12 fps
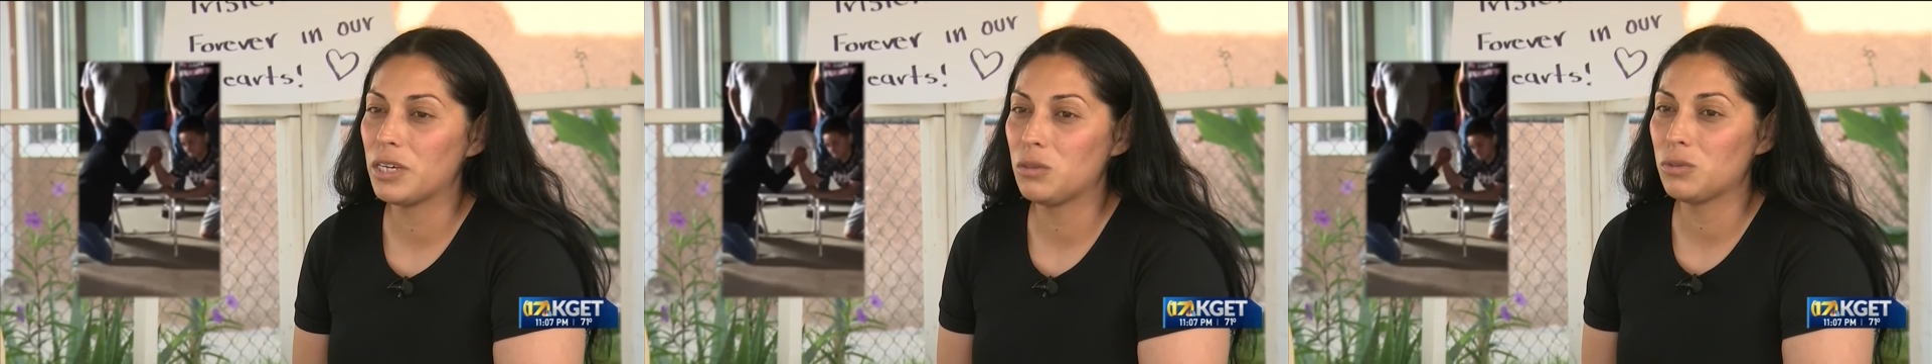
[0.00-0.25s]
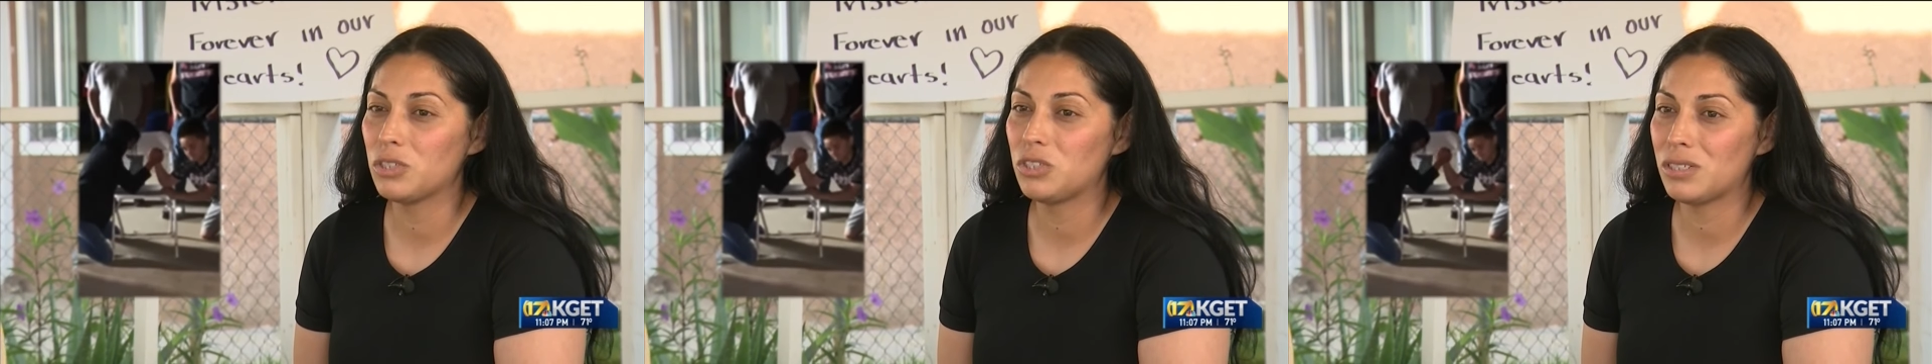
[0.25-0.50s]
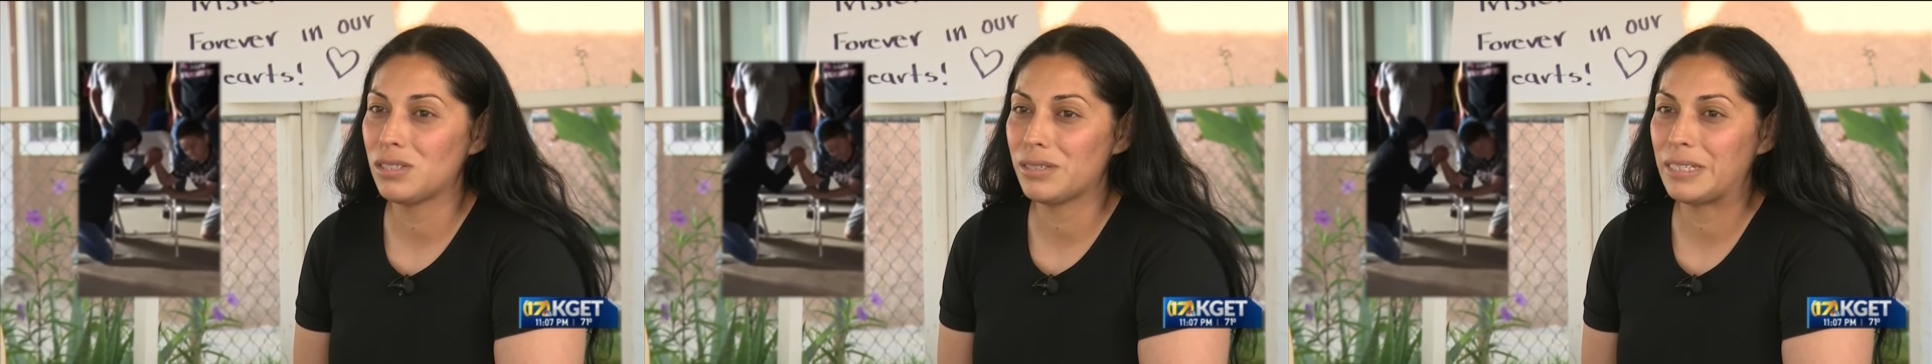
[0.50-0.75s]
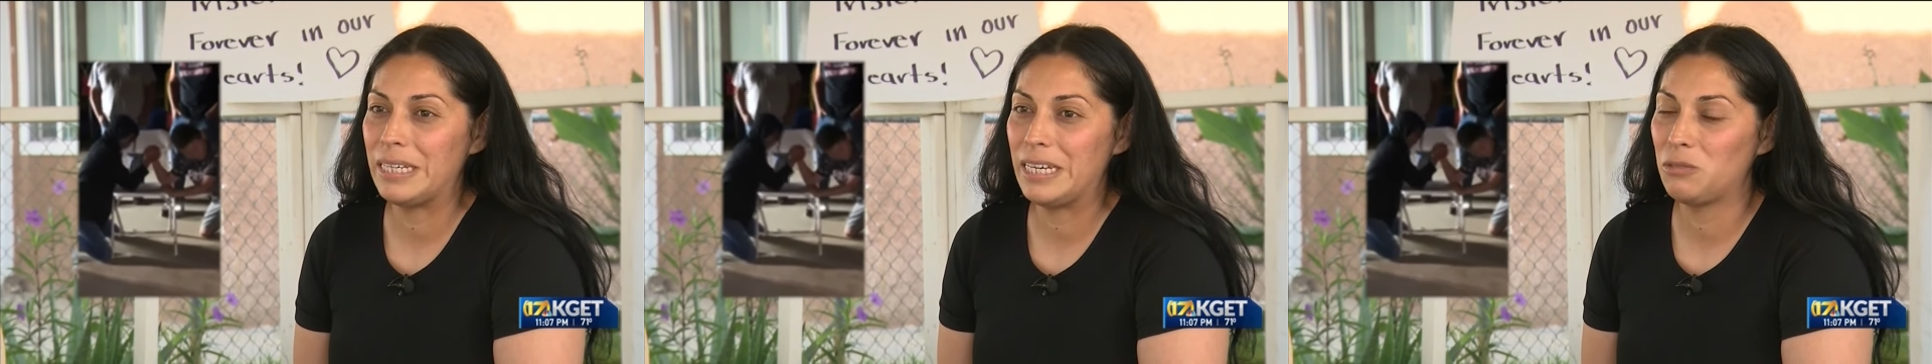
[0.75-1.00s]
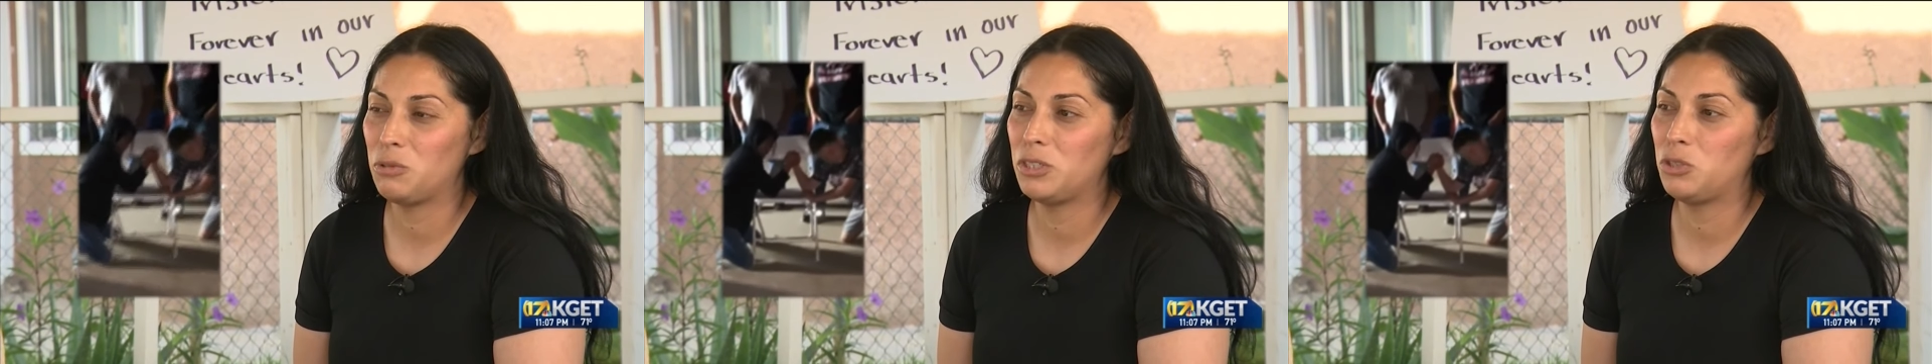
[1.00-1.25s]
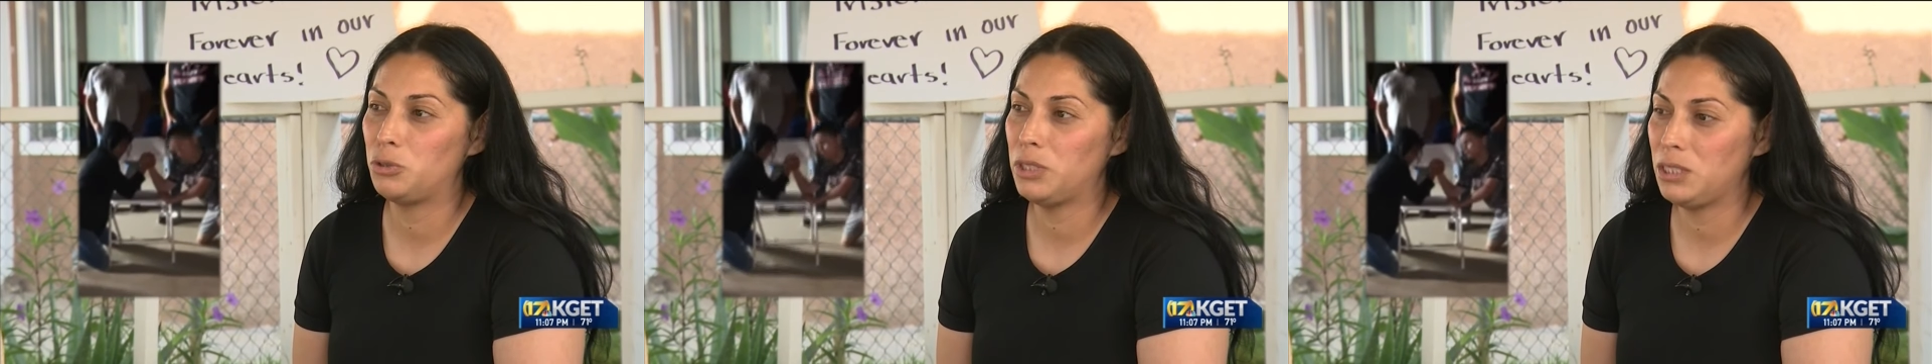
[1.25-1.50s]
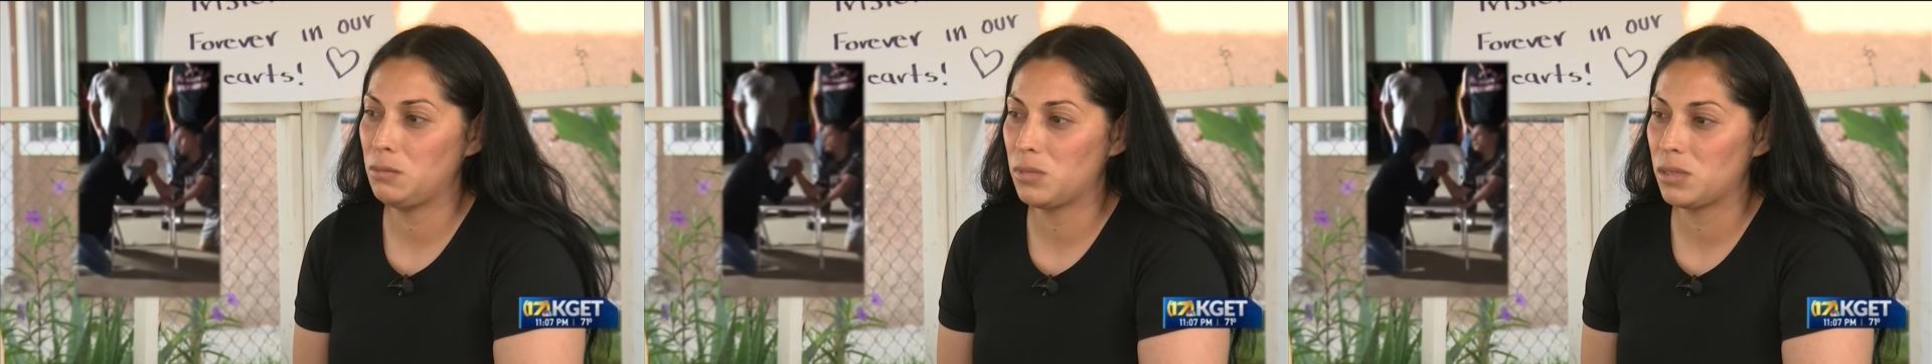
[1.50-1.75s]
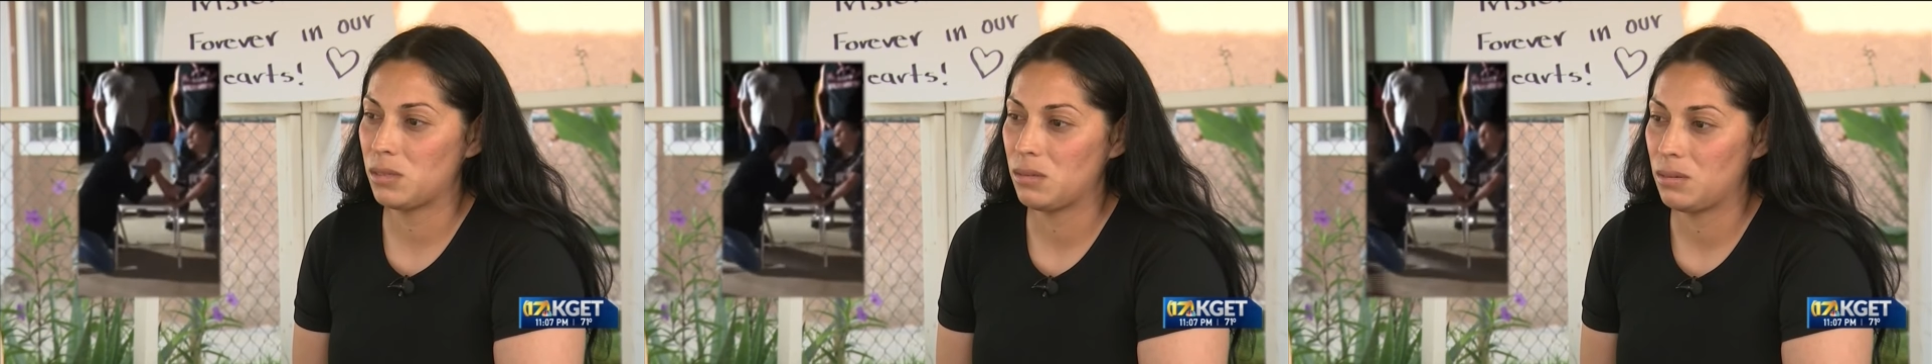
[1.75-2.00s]
he was just a kid with
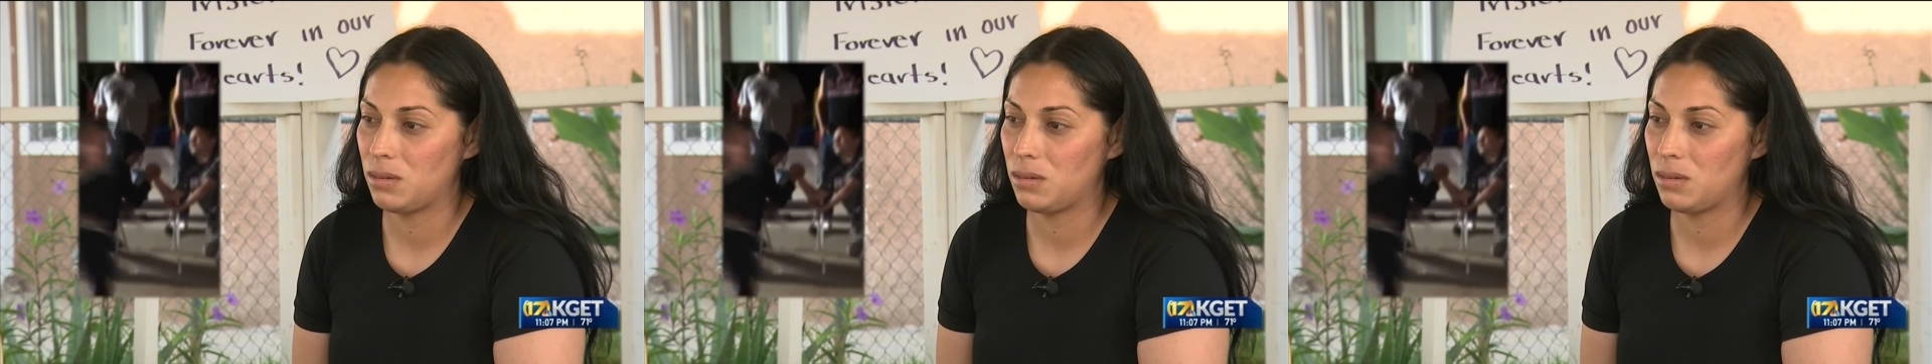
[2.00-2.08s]
dreams,